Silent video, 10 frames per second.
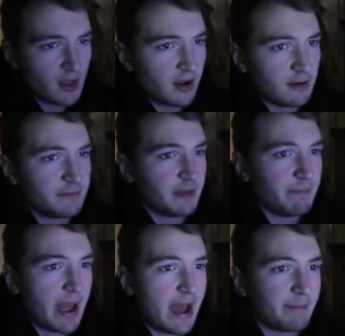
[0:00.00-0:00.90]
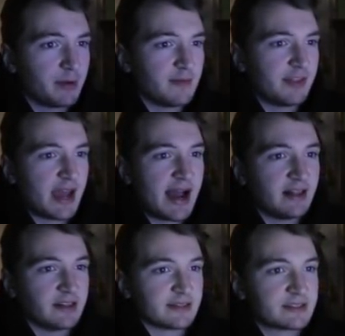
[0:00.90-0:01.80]
of the map of the
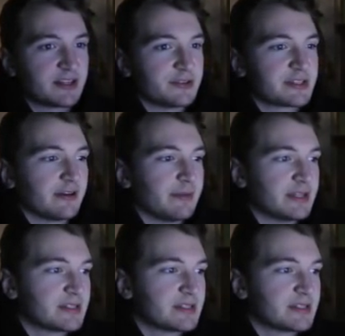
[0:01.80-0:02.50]
island. So it's gonna be